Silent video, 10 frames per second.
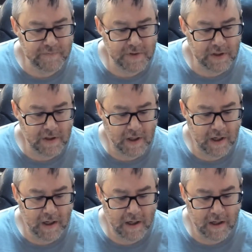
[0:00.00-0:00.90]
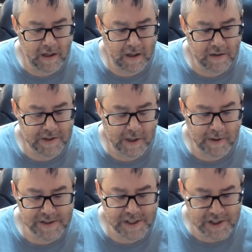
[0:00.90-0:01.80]

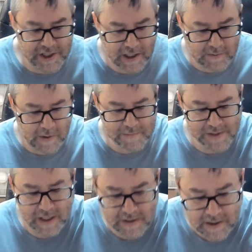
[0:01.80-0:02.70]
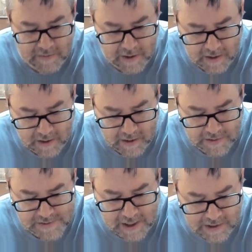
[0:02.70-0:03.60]
KYC check website and
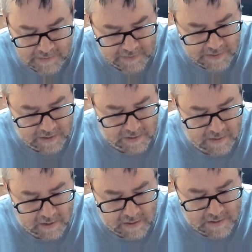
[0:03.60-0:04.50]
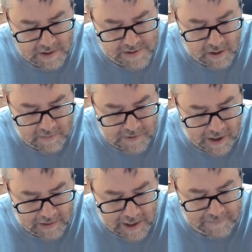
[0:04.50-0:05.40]
site and everything. That's all I've
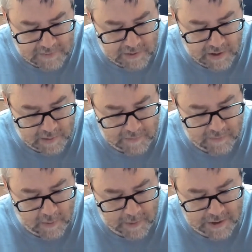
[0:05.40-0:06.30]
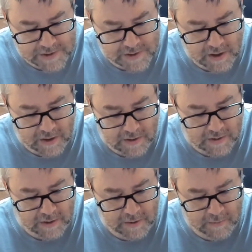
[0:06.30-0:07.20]
got left really before we can start
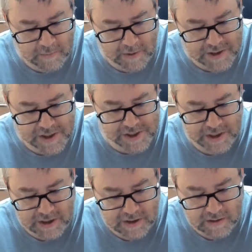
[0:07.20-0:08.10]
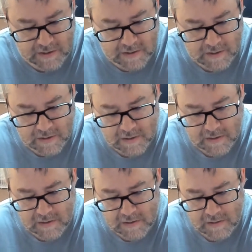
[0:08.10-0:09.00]
our TGE.
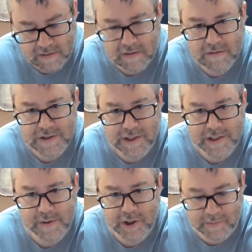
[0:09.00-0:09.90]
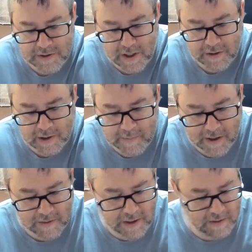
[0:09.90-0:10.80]
So that's what you've been talking
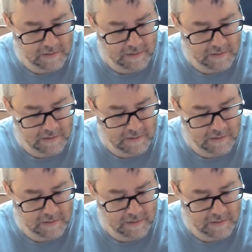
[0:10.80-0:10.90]
about, right?